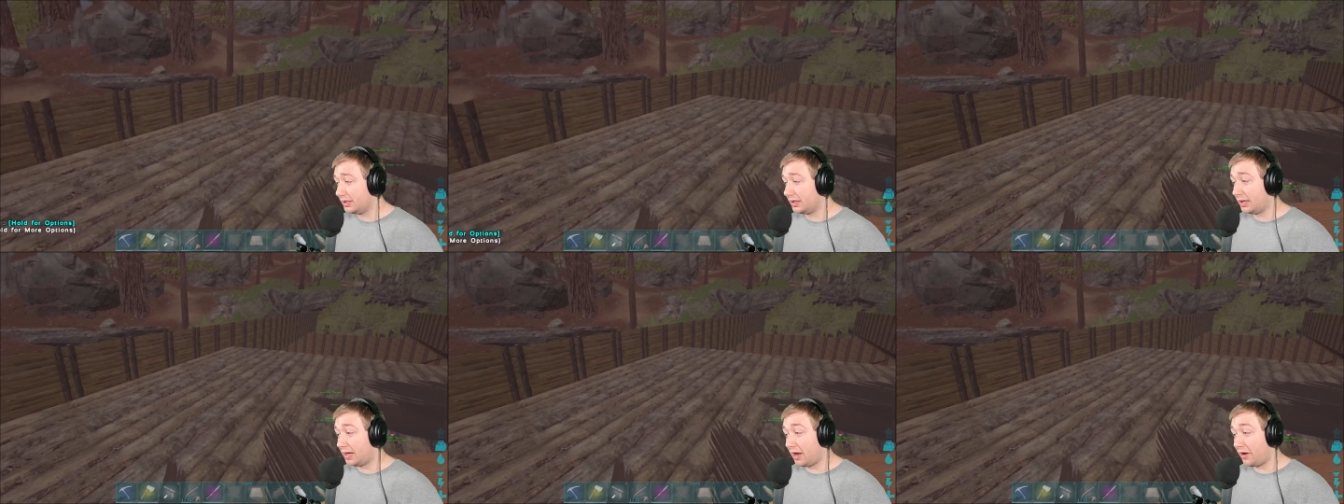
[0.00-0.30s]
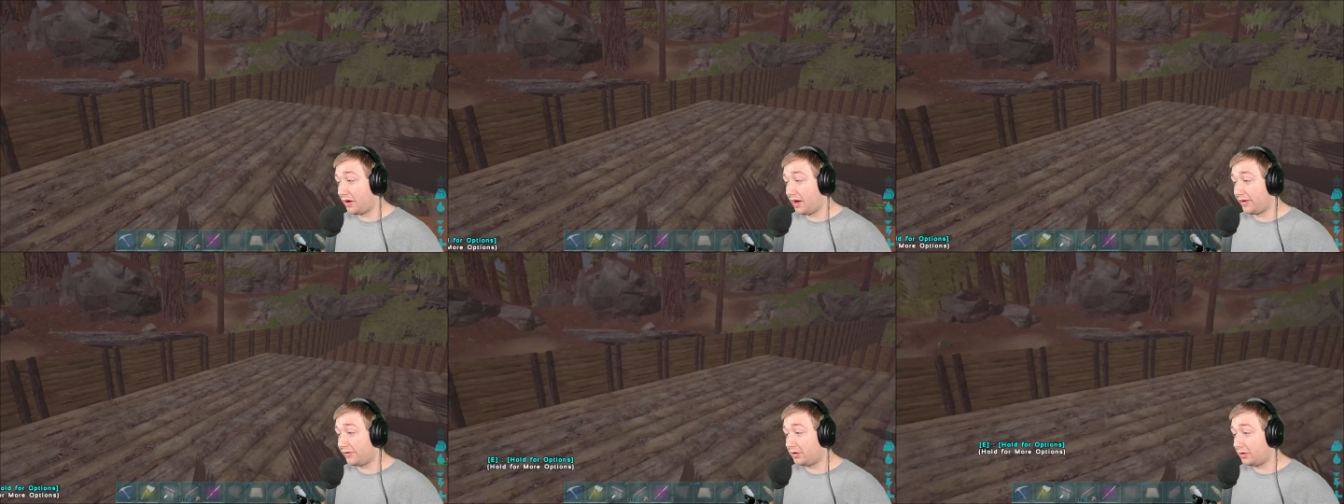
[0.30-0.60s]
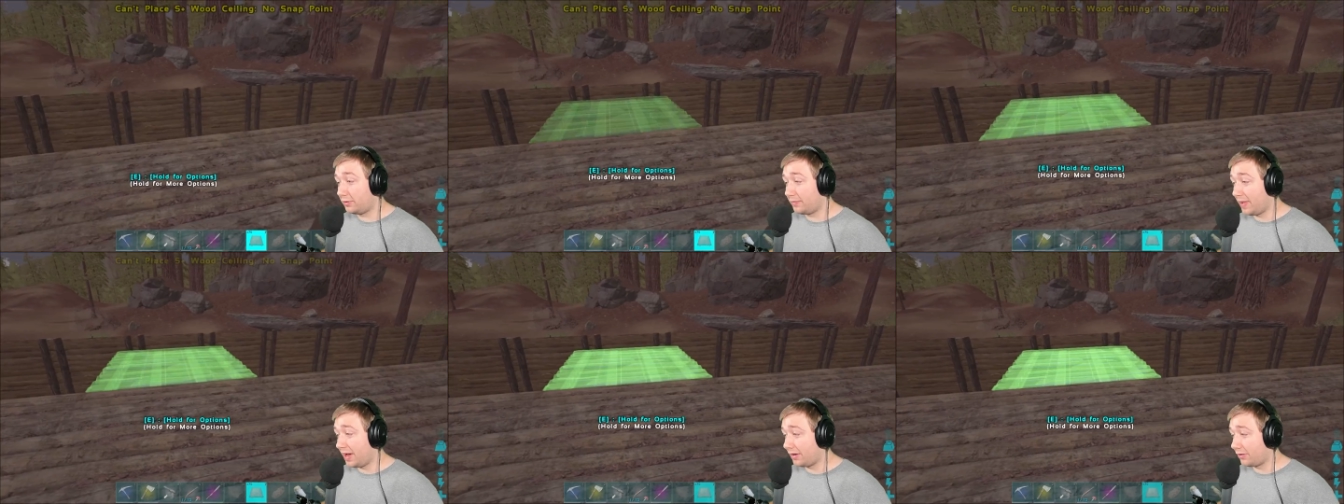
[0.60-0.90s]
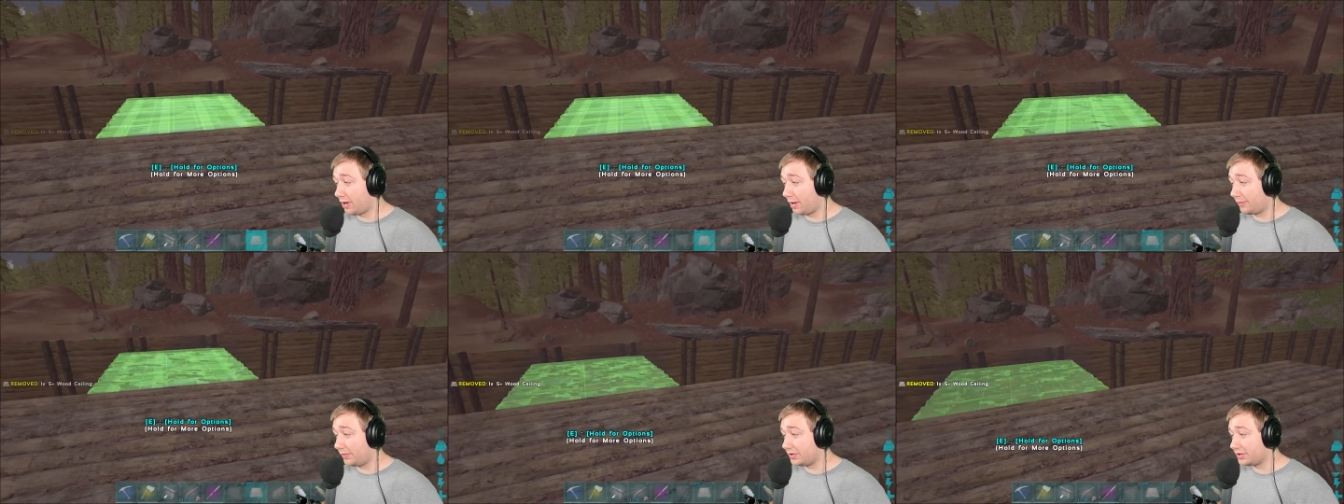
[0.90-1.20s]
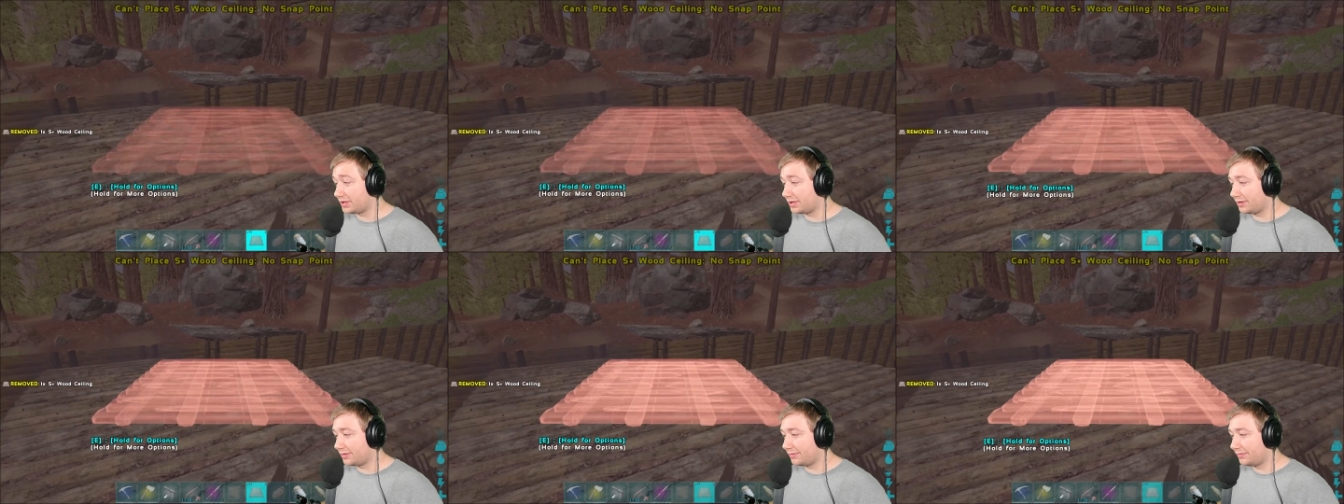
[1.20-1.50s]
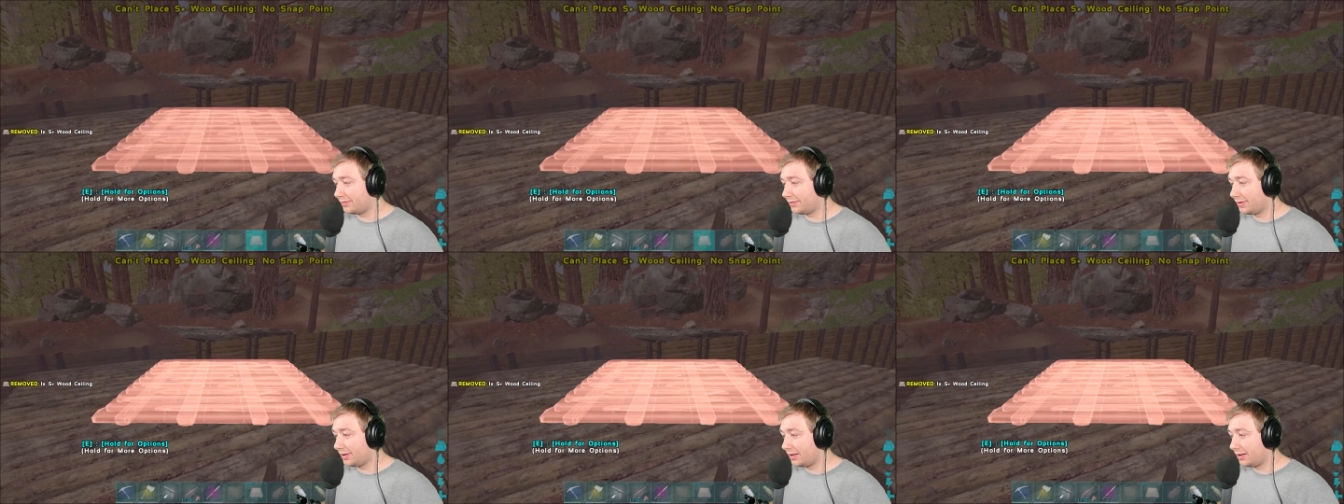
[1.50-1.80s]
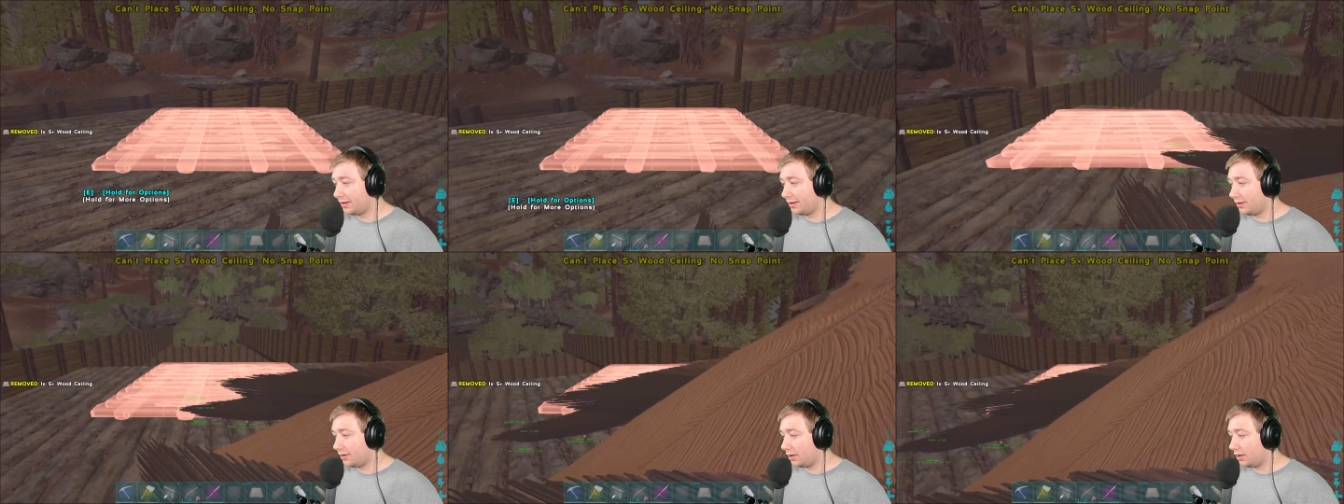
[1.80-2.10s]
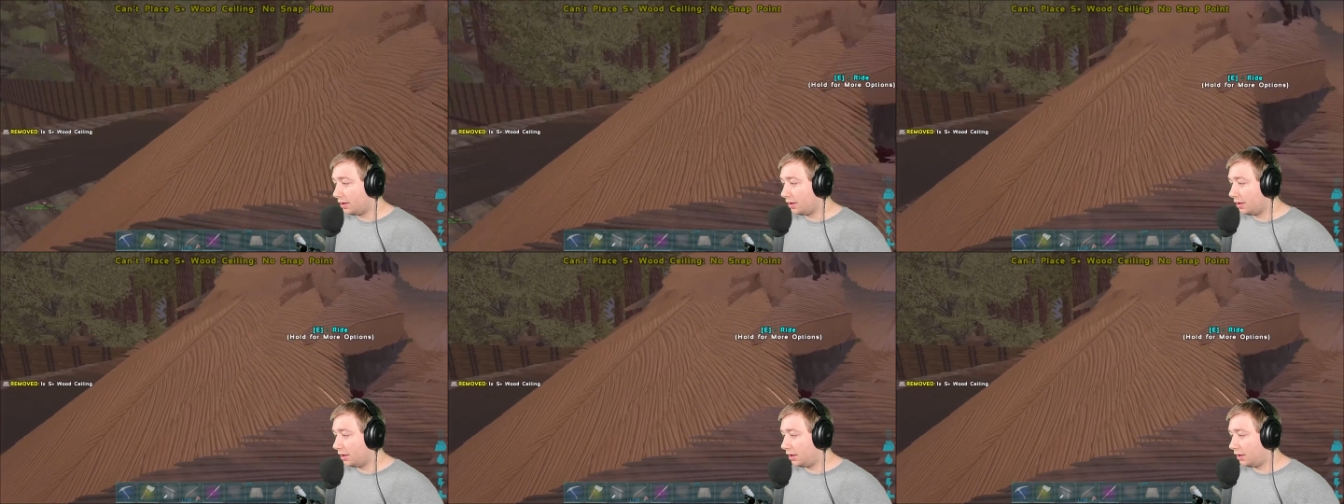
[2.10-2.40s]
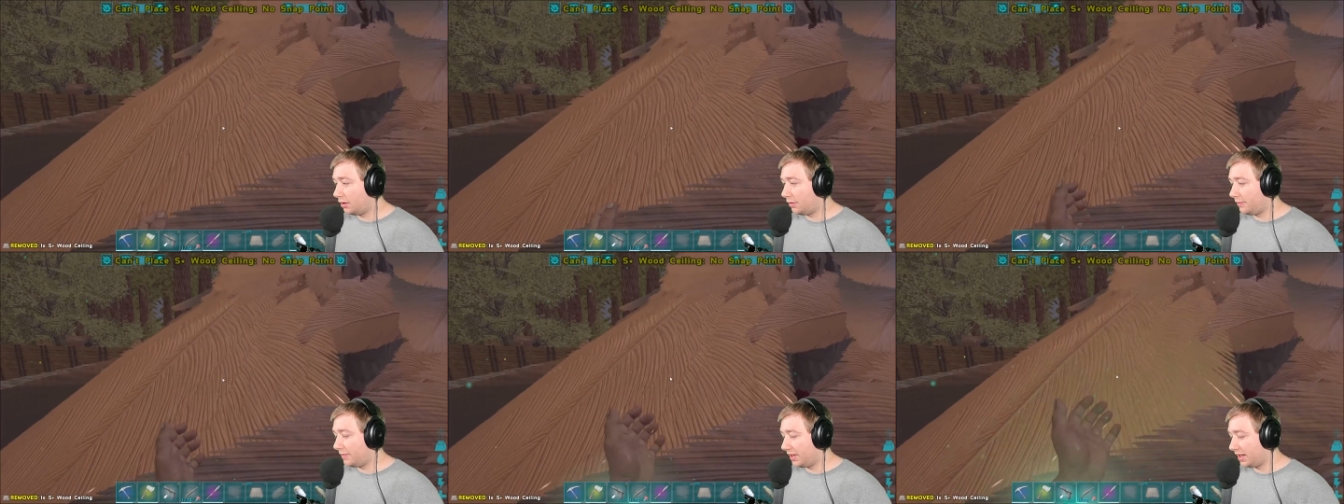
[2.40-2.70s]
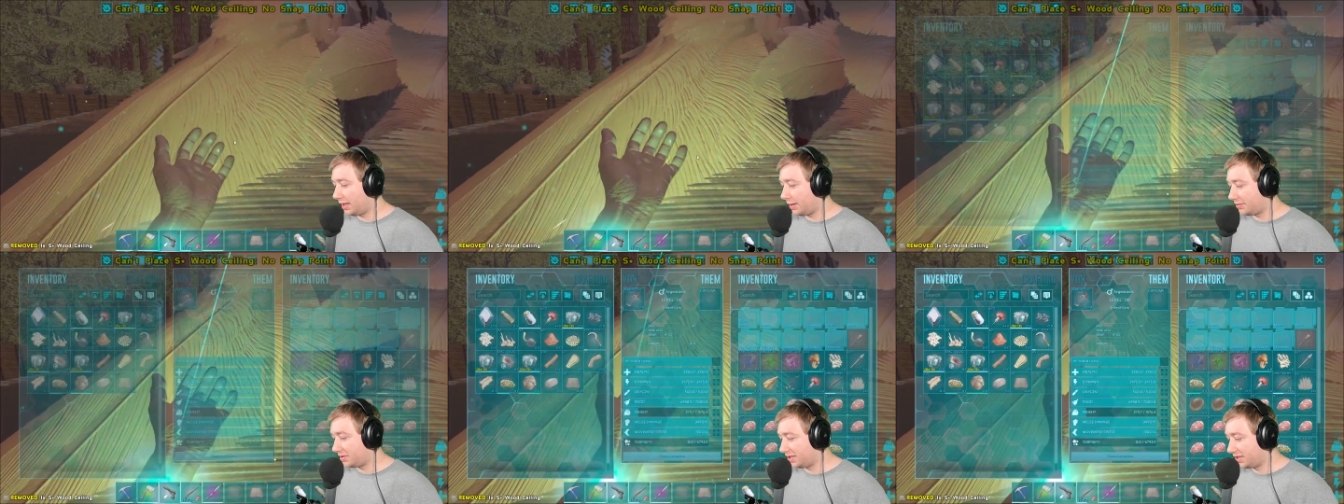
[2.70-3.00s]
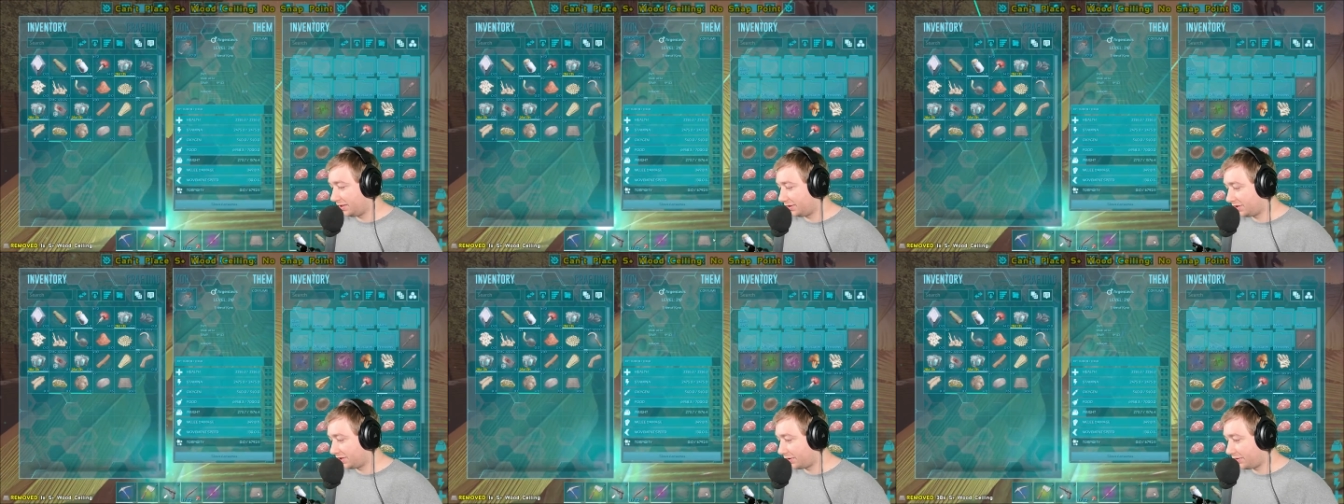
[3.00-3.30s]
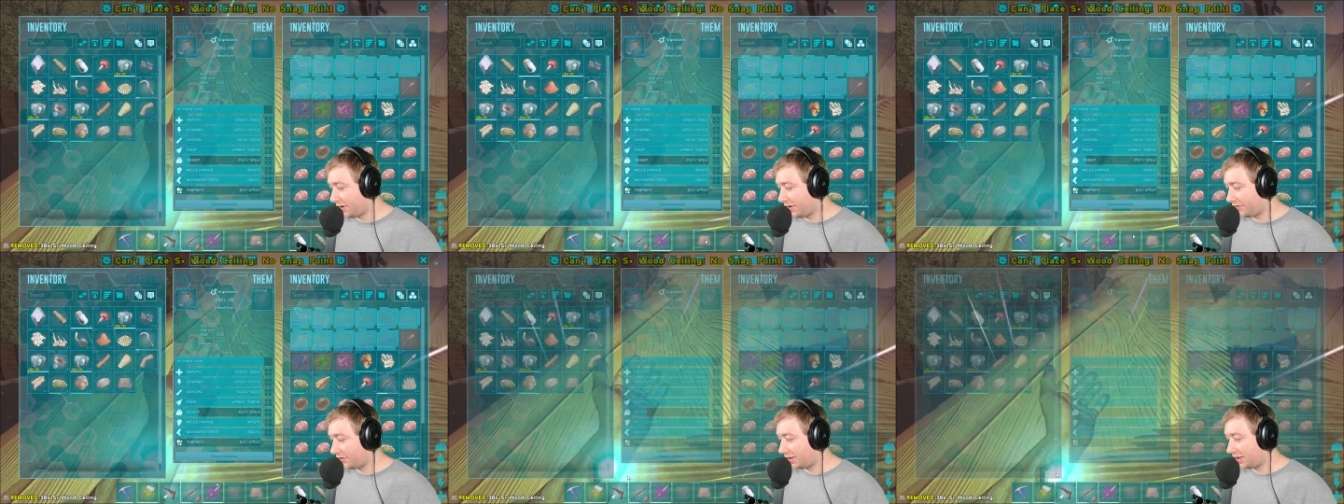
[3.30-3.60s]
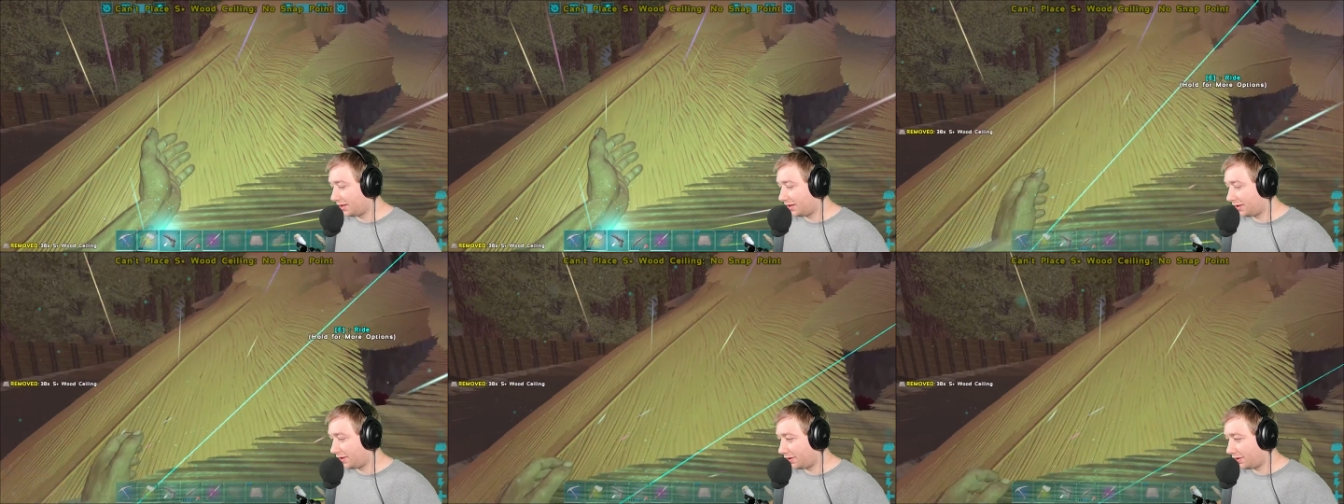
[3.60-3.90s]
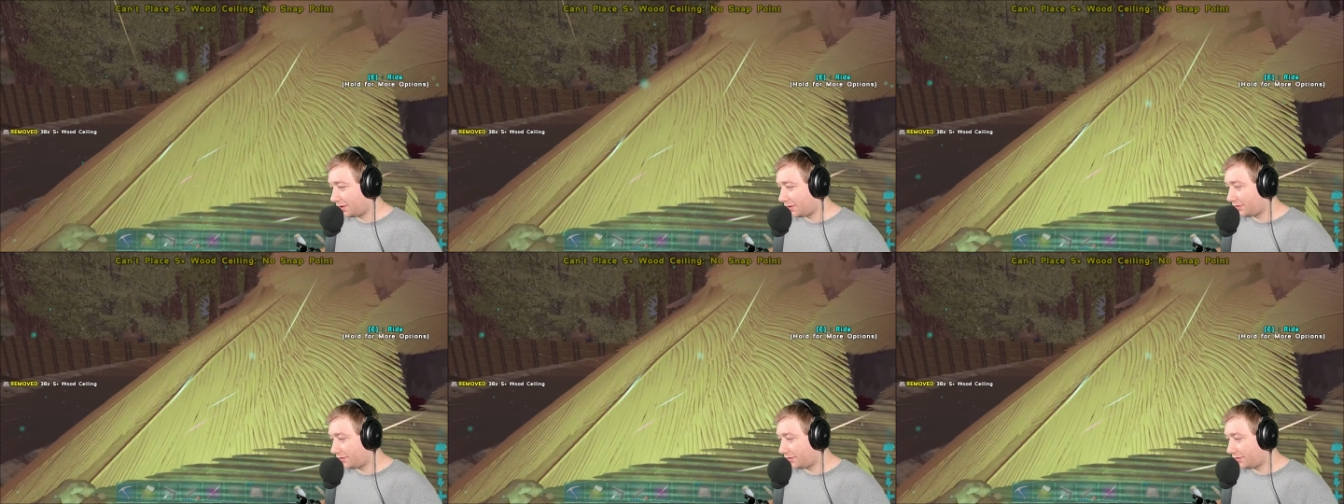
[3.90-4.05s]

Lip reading: then I don't have to do the background music. Oh, man, I'm still so heavy. There you